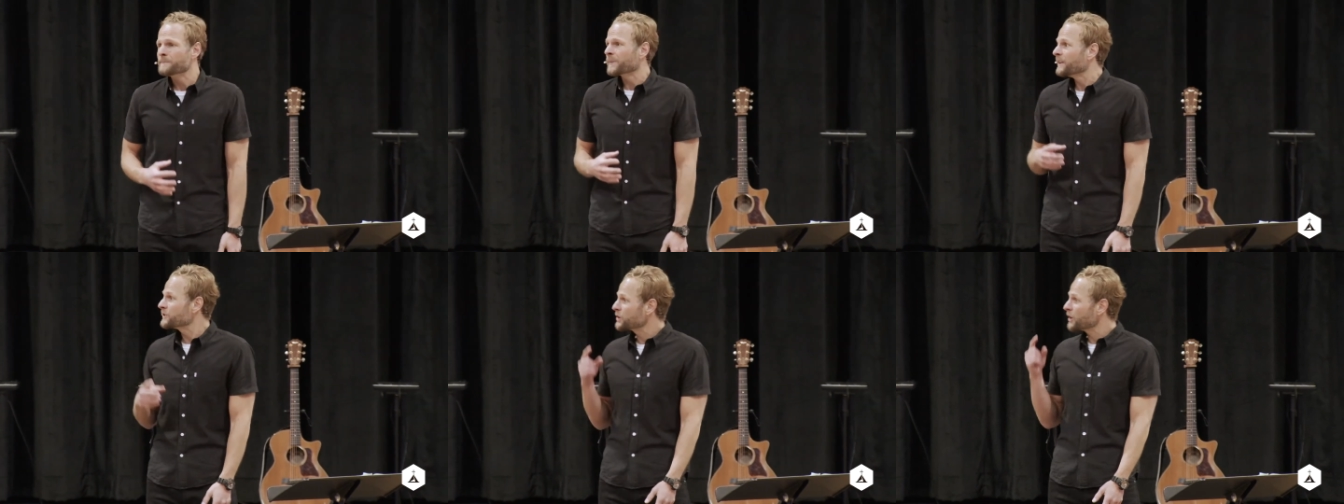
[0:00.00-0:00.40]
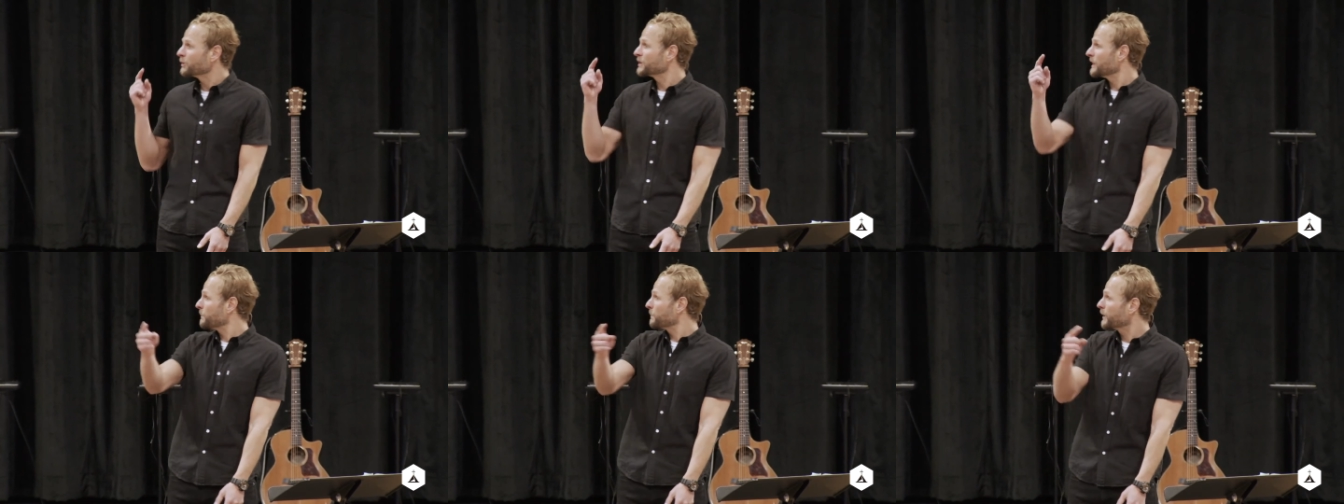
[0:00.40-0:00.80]
and so
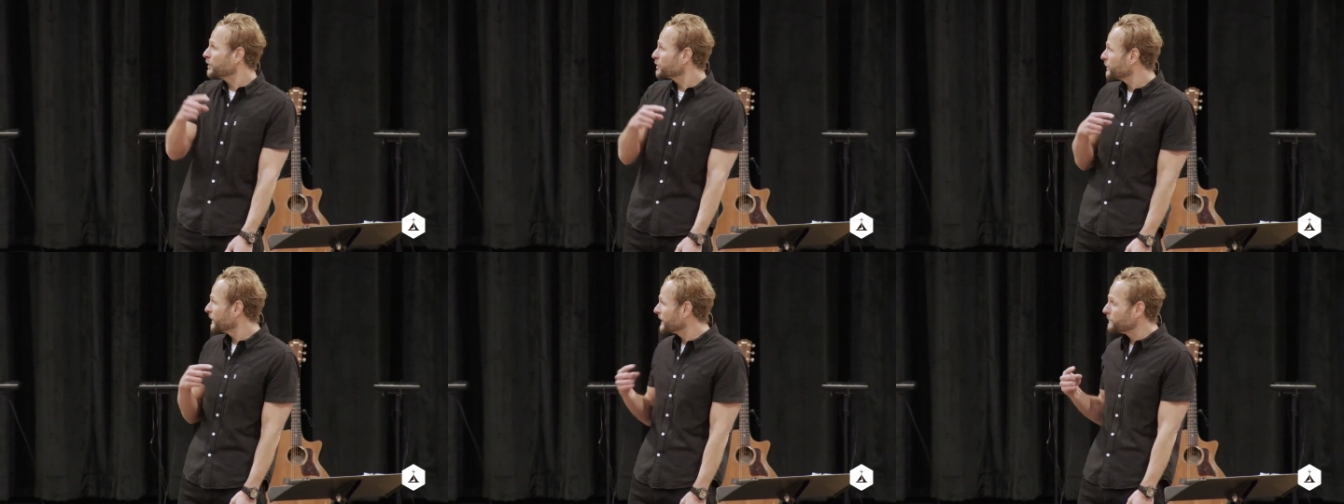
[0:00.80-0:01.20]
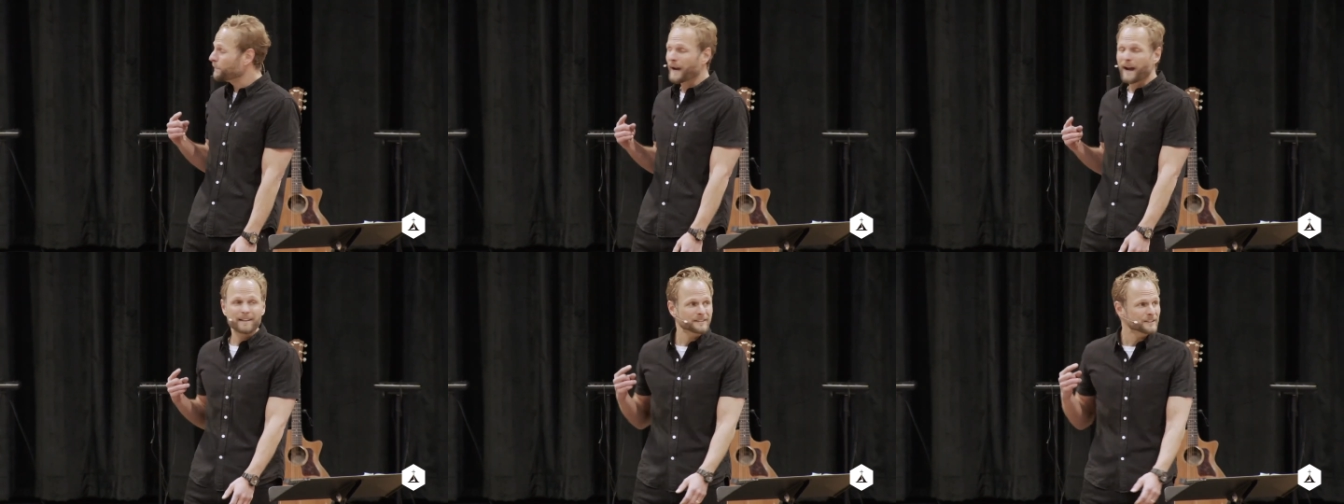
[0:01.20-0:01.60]
she approached one of the
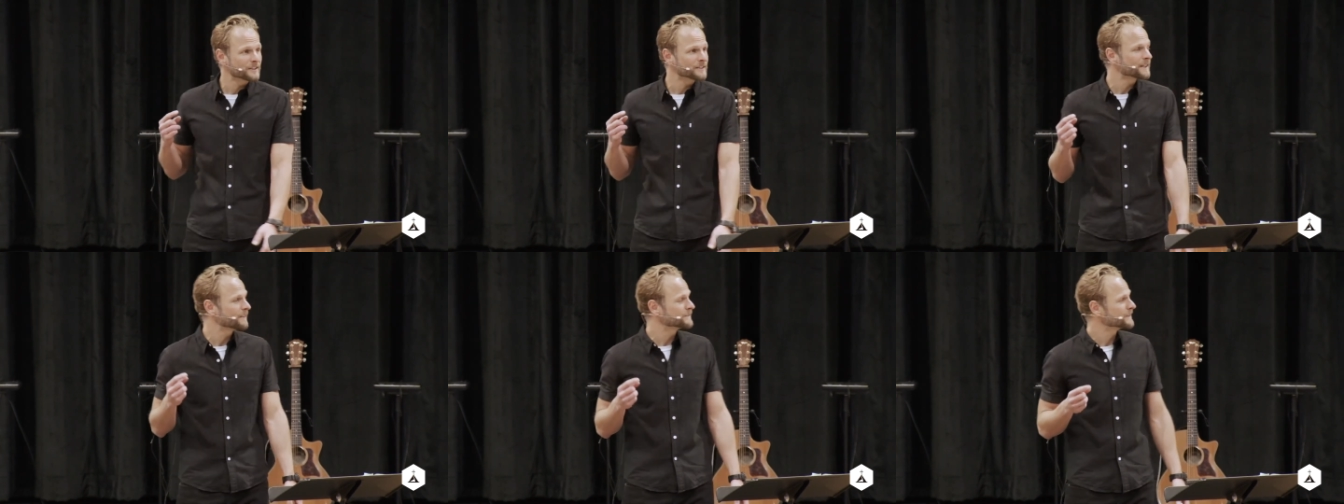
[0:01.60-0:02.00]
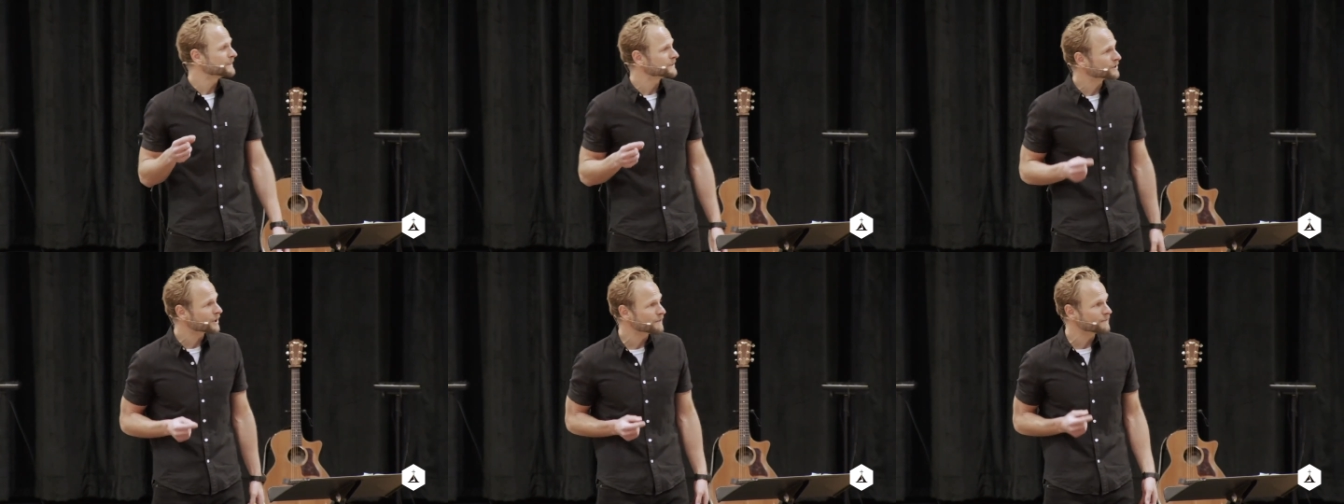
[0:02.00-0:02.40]
pastors after the
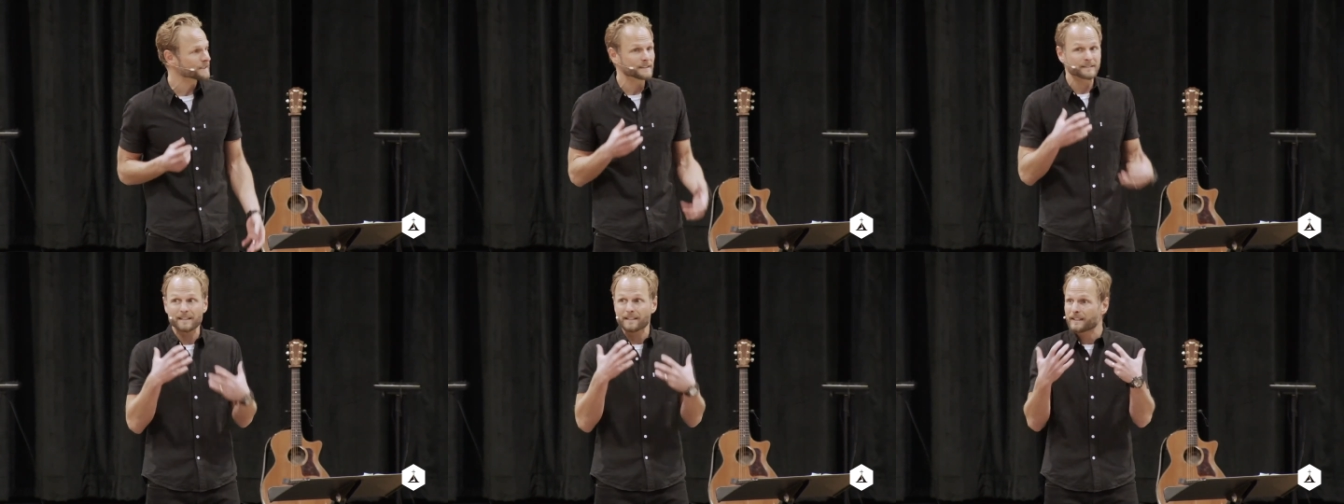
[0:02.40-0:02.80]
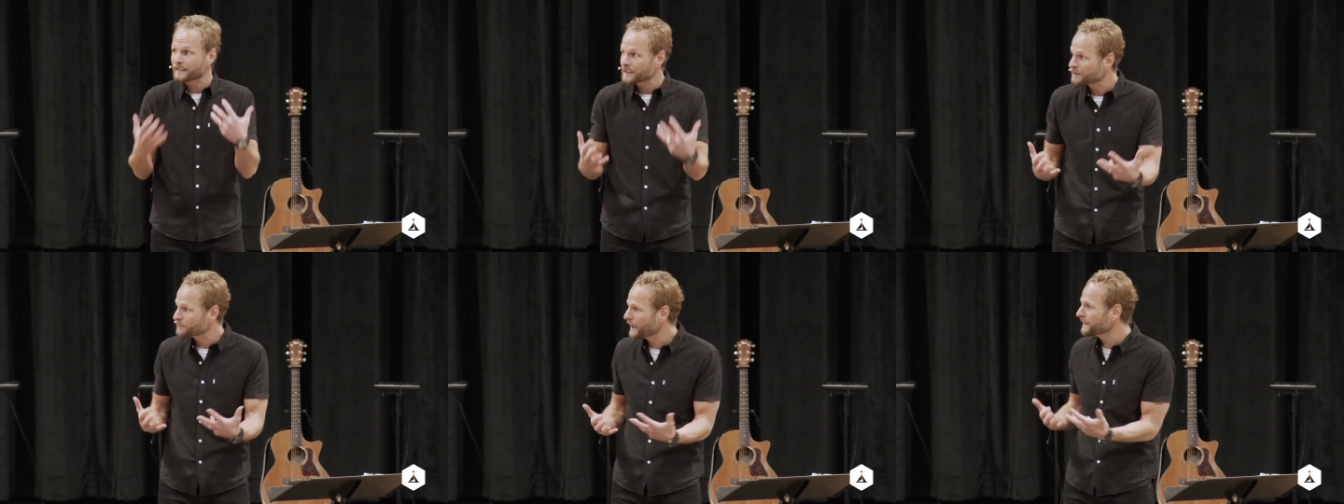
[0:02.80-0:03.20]
service and said, This
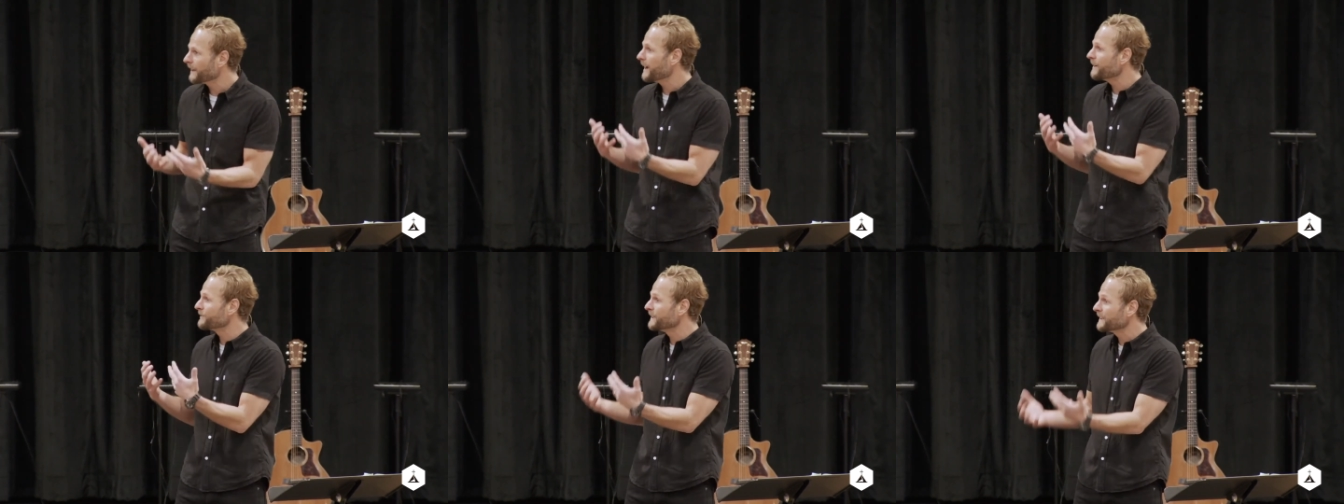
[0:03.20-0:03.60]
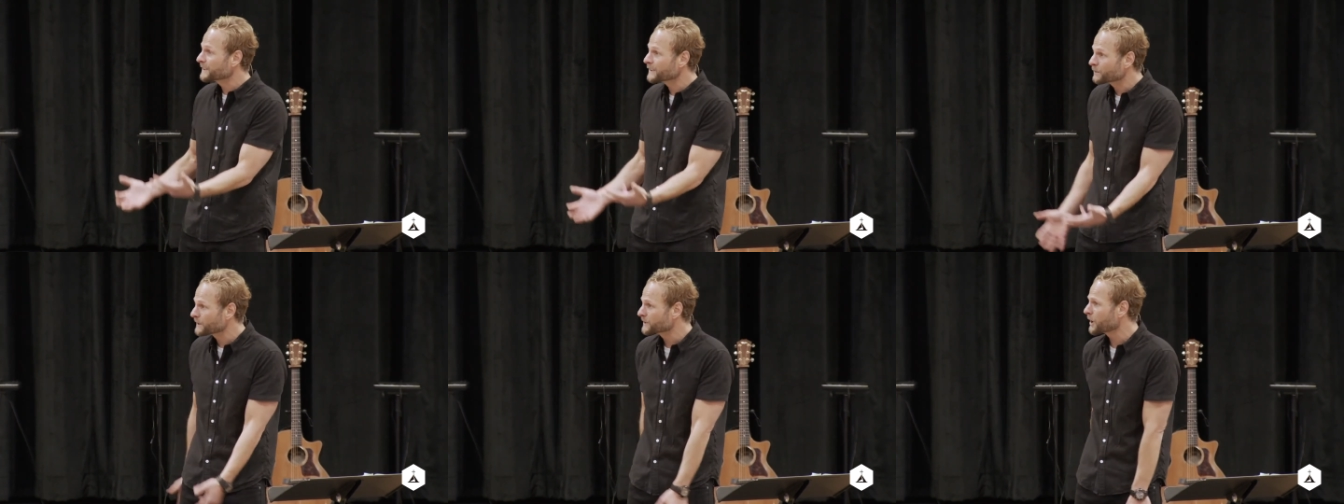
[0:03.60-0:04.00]
is my life, and this
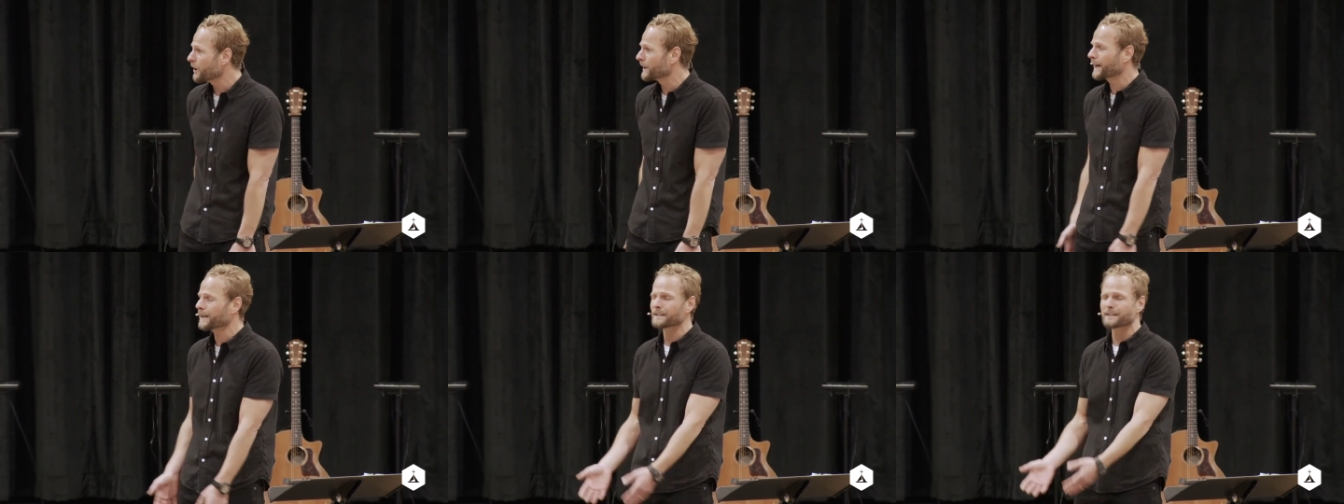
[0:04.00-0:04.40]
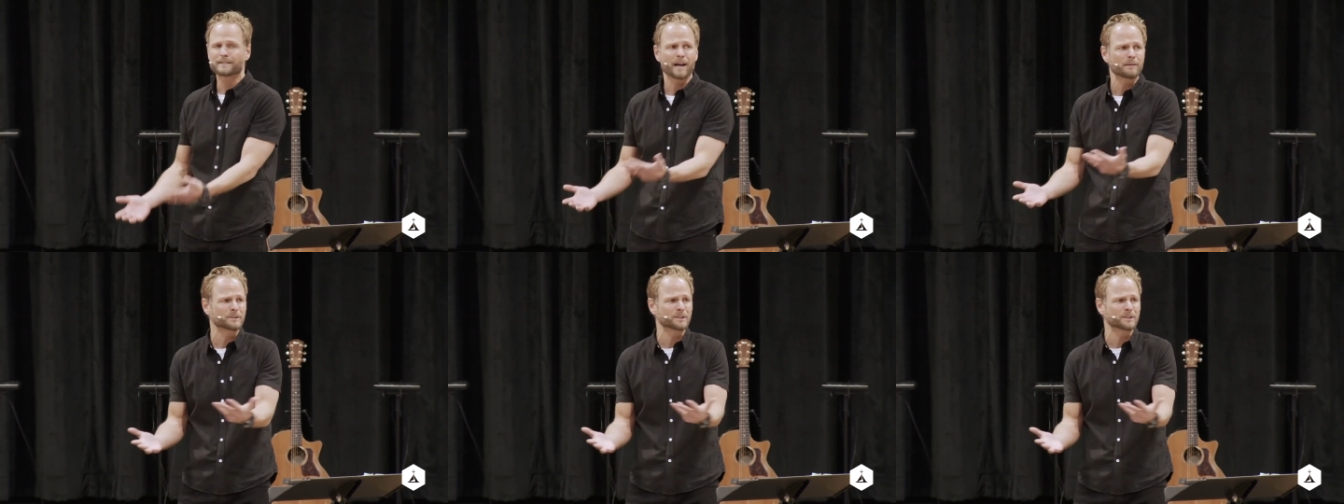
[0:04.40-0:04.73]
is what's going on at the time.